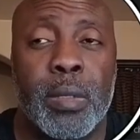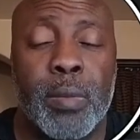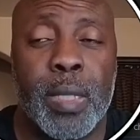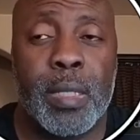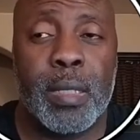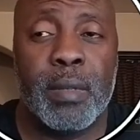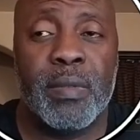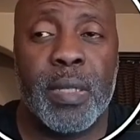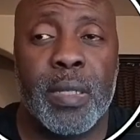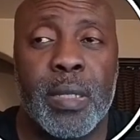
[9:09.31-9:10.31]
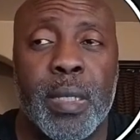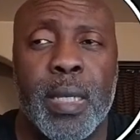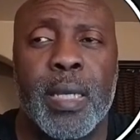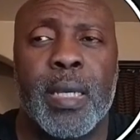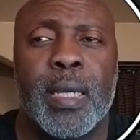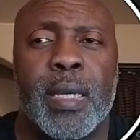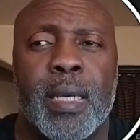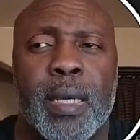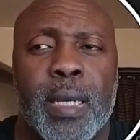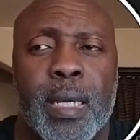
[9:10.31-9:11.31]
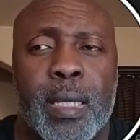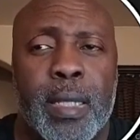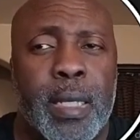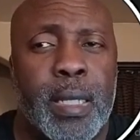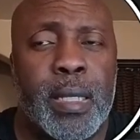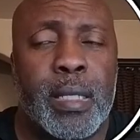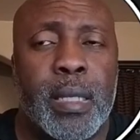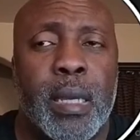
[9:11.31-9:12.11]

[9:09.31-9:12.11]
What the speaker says: what service that is.